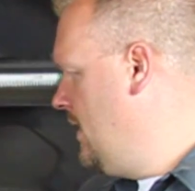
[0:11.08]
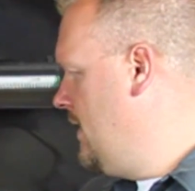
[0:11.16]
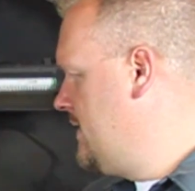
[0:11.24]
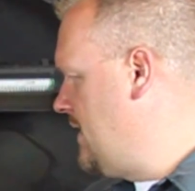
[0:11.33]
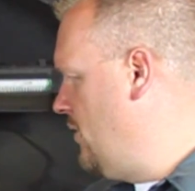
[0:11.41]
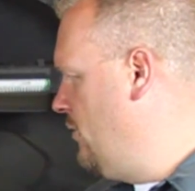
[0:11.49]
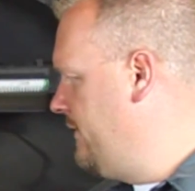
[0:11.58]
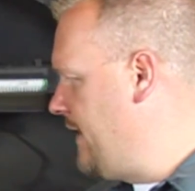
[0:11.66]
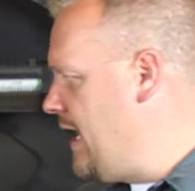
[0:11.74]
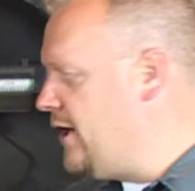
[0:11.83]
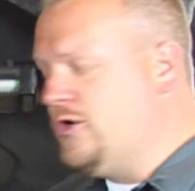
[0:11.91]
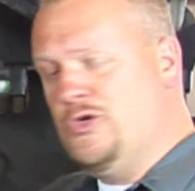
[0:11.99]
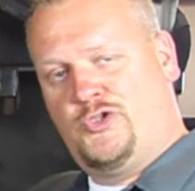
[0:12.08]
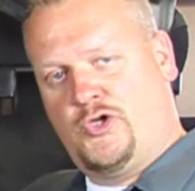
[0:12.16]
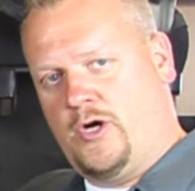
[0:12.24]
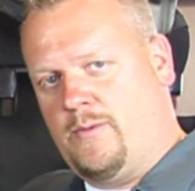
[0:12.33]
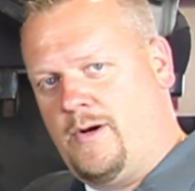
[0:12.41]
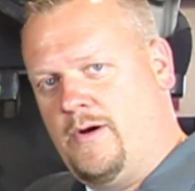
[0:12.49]
So we've got our new
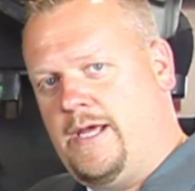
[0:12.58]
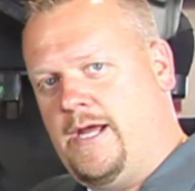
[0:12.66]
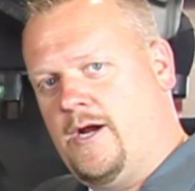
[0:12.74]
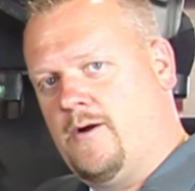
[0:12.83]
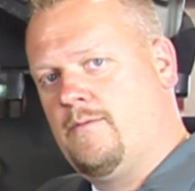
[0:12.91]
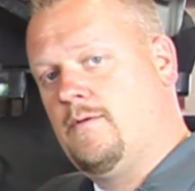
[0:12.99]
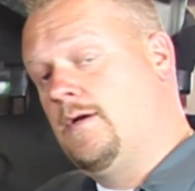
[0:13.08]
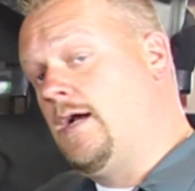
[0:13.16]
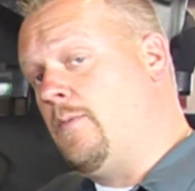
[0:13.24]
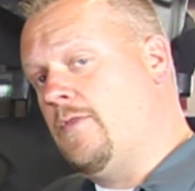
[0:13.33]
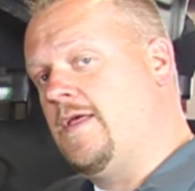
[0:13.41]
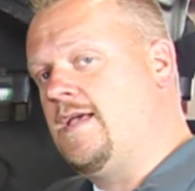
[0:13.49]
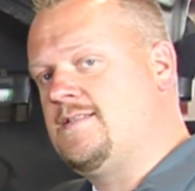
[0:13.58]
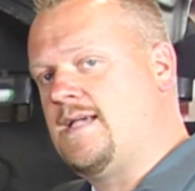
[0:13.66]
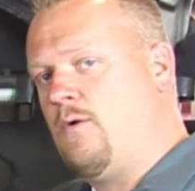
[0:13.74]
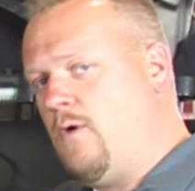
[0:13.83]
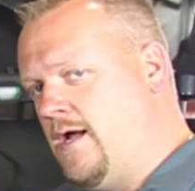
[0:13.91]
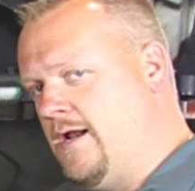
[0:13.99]
turbo here. A couple things I
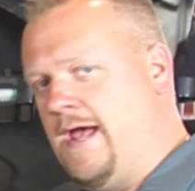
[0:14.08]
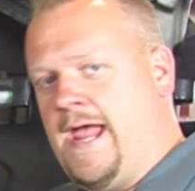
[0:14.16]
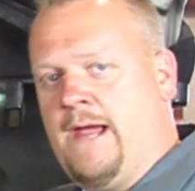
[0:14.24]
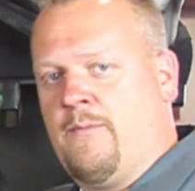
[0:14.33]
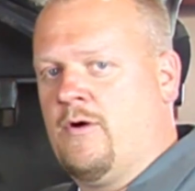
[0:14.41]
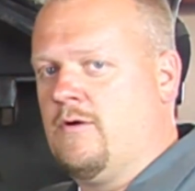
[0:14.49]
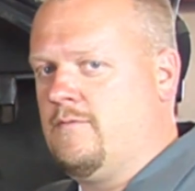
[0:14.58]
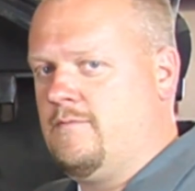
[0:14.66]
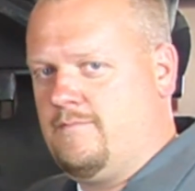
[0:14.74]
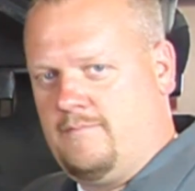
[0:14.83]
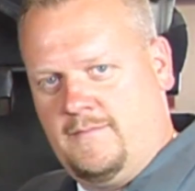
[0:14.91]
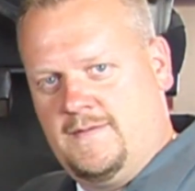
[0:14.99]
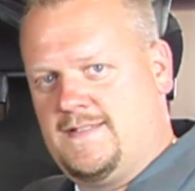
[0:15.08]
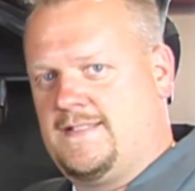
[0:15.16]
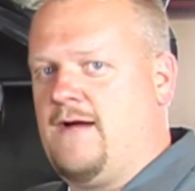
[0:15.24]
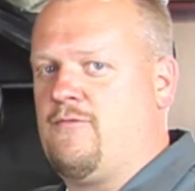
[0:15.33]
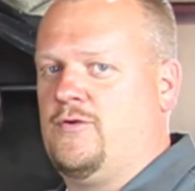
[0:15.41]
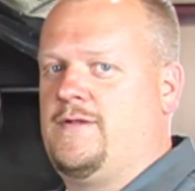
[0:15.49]
want to hammer
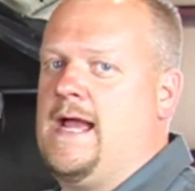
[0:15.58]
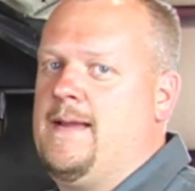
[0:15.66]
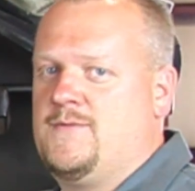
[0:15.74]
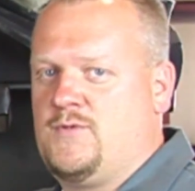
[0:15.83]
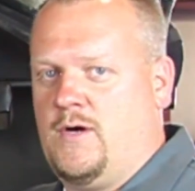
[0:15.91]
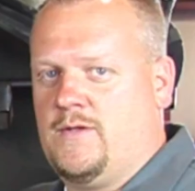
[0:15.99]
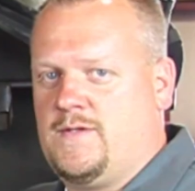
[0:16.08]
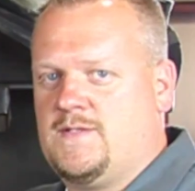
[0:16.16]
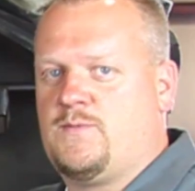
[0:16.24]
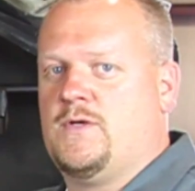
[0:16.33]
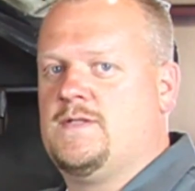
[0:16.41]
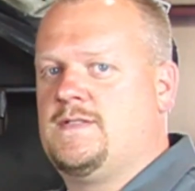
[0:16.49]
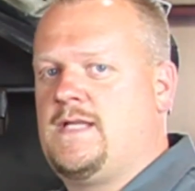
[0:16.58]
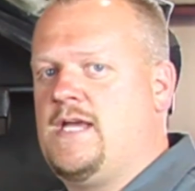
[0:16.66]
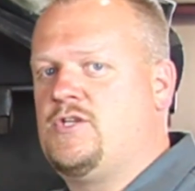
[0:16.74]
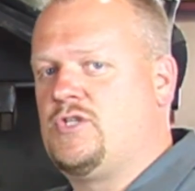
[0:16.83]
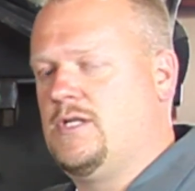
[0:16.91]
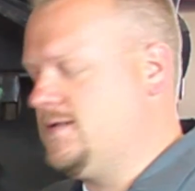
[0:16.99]
several times throughout this
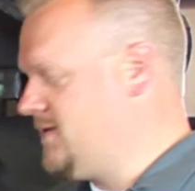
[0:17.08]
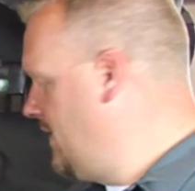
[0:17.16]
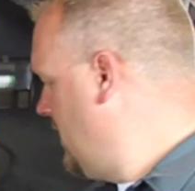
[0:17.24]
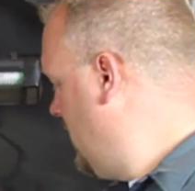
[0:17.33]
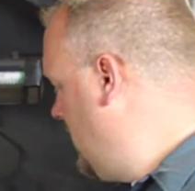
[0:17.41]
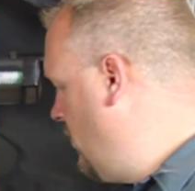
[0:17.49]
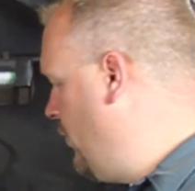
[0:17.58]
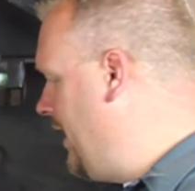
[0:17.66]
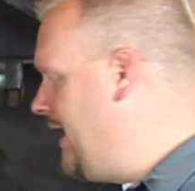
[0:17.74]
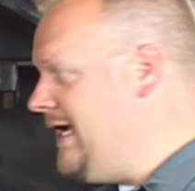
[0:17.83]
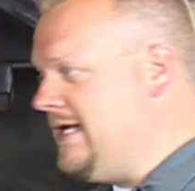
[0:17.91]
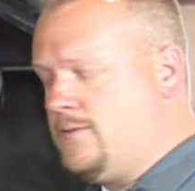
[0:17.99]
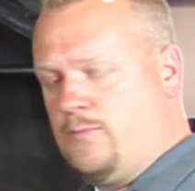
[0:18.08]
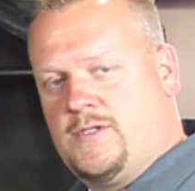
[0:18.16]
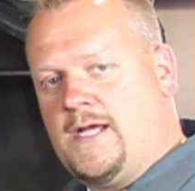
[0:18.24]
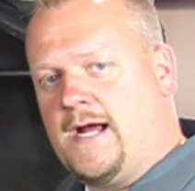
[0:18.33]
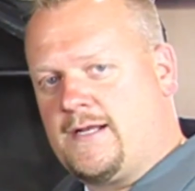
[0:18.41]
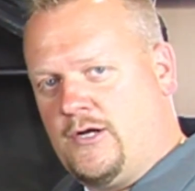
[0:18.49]
presentation is we need to
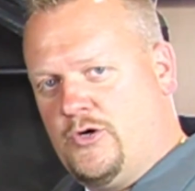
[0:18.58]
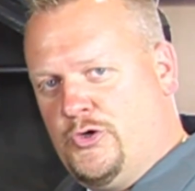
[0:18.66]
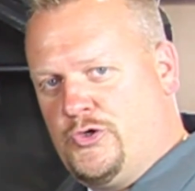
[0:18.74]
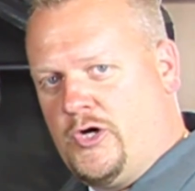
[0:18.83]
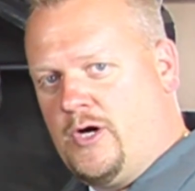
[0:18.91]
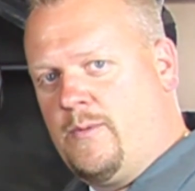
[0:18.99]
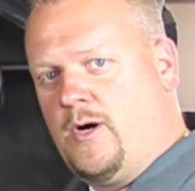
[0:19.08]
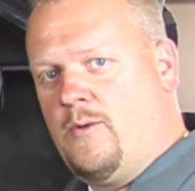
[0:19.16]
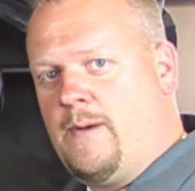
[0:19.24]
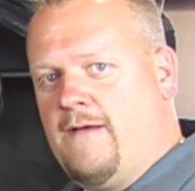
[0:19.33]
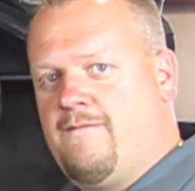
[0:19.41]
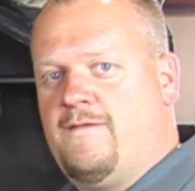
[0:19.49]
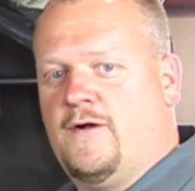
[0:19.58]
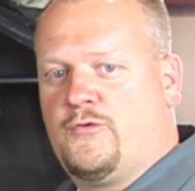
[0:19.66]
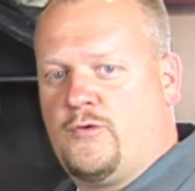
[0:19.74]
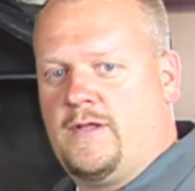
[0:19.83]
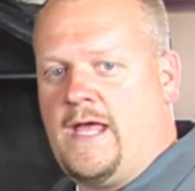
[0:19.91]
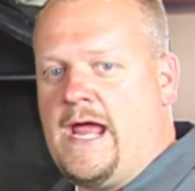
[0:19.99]
protect our new turbo by
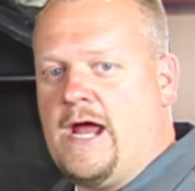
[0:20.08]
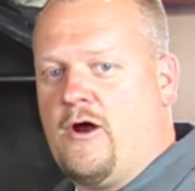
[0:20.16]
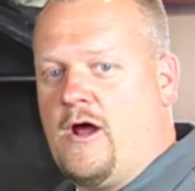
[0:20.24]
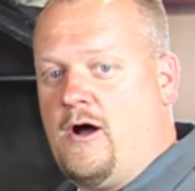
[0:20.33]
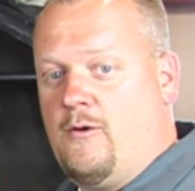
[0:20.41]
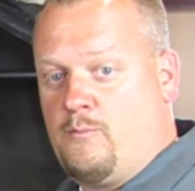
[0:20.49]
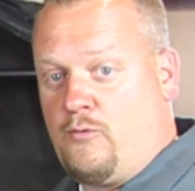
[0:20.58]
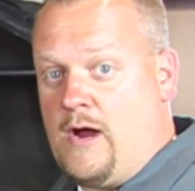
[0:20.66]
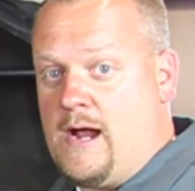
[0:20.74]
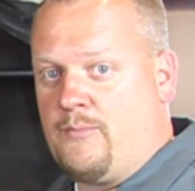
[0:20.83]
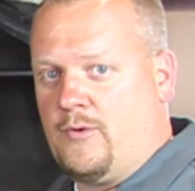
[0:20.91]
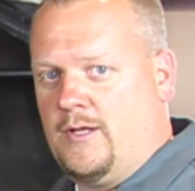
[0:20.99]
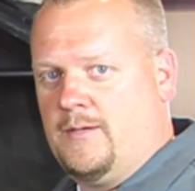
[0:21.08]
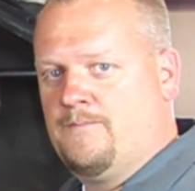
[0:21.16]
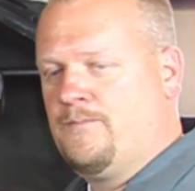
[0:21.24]
filtering the air out properly.